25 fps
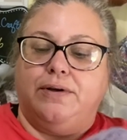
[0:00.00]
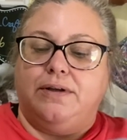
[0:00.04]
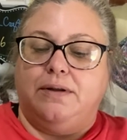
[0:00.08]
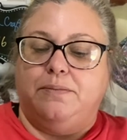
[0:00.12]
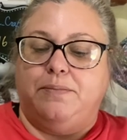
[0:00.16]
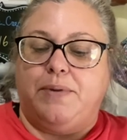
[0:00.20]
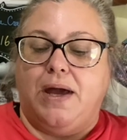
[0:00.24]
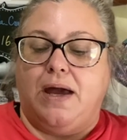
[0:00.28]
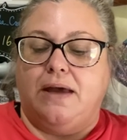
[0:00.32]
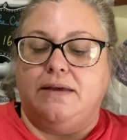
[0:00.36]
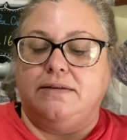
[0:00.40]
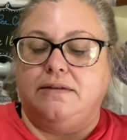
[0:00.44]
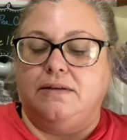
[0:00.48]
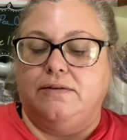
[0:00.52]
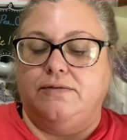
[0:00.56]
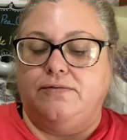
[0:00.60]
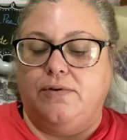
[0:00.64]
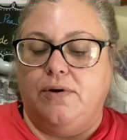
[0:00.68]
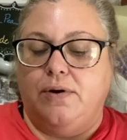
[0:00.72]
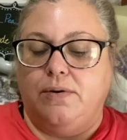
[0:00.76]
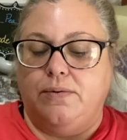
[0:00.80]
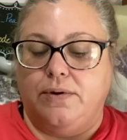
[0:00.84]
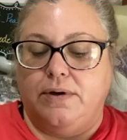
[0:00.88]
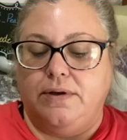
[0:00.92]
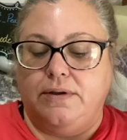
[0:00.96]
to pass it
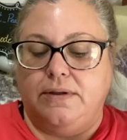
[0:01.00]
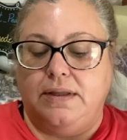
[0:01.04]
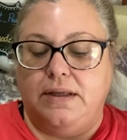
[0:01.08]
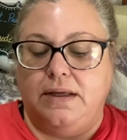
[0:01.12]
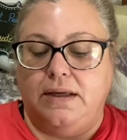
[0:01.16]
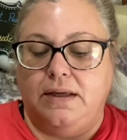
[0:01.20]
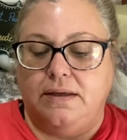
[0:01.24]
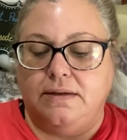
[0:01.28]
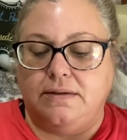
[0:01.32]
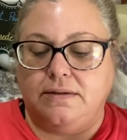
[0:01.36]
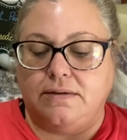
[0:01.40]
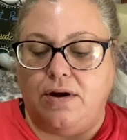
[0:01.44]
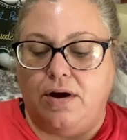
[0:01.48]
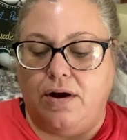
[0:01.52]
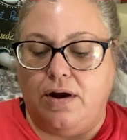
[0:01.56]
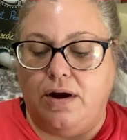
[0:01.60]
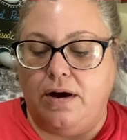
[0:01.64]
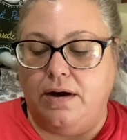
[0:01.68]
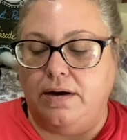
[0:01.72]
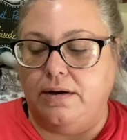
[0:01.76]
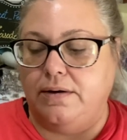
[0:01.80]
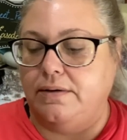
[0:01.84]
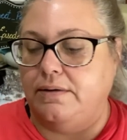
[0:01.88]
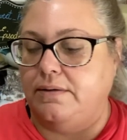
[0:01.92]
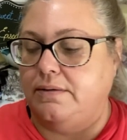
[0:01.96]
forward. These
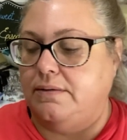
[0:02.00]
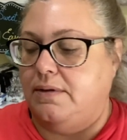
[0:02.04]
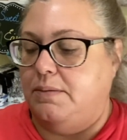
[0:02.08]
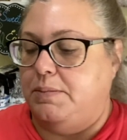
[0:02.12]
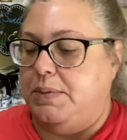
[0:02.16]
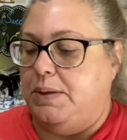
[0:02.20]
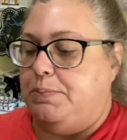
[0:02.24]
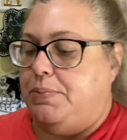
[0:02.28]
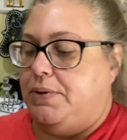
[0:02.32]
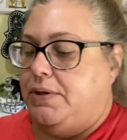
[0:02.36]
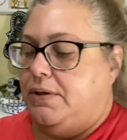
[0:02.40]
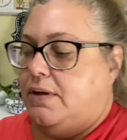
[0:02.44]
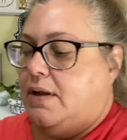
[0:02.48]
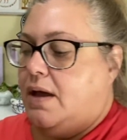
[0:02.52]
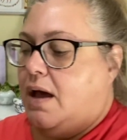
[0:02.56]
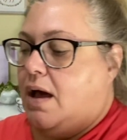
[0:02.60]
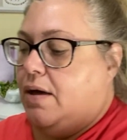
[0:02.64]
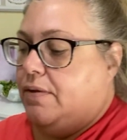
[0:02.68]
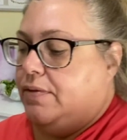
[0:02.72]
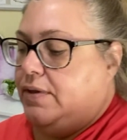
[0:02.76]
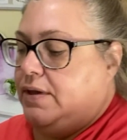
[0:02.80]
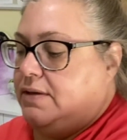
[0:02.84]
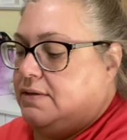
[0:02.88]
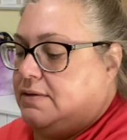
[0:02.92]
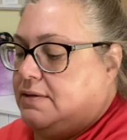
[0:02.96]
are, let me put
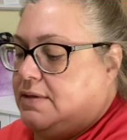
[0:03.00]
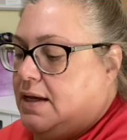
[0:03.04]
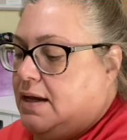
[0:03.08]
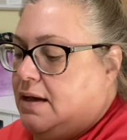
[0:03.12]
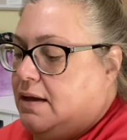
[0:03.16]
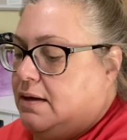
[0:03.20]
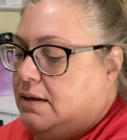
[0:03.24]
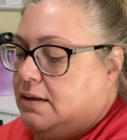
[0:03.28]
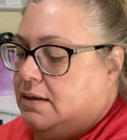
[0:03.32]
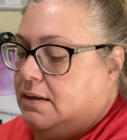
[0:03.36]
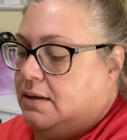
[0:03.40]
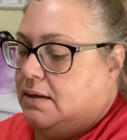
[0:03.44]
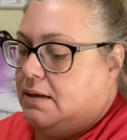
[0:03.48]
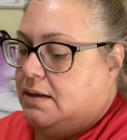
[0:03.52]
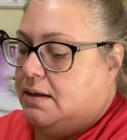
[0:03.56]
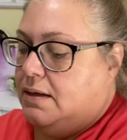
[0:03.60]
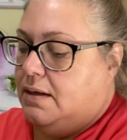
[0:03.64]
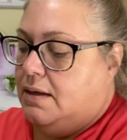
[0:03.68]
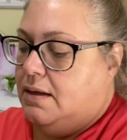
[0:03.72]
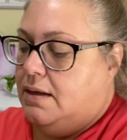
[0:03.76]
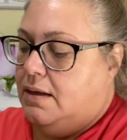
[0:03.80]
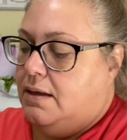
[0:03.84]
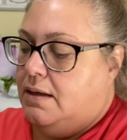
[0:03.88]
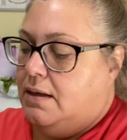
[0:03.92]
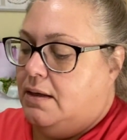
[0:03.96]
all these down and
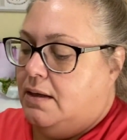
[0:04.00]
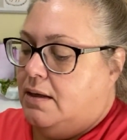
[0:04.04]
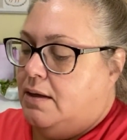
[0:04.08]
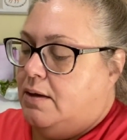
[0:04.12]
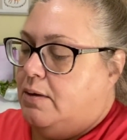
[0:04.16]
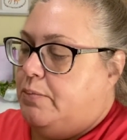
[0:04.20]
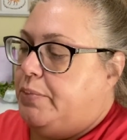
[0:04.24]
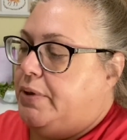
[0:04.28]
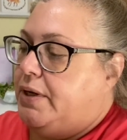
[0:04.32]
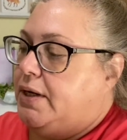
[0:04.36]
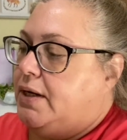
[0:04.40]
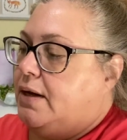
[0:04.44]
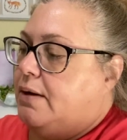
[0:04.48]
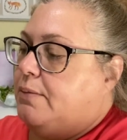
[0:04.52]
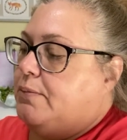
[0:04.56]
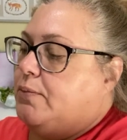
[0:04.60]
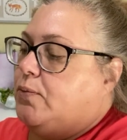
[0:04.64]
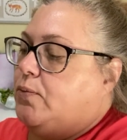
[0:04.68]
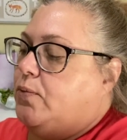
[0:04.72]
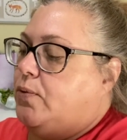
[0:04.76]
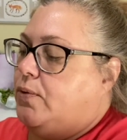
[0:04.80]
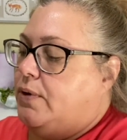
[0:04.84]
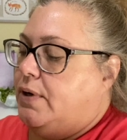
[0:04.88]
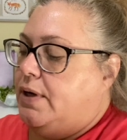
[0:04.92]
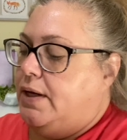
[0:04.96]
pick up
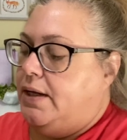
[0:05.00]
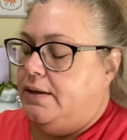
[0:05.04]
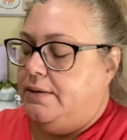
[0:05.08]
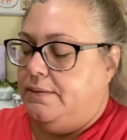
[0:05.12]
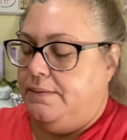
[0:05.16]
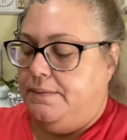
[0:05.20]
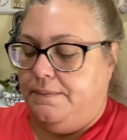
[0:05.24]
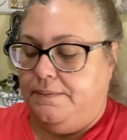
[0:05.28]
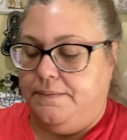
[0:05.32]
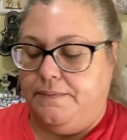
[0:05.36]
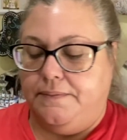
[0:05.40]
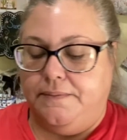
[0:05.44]
one.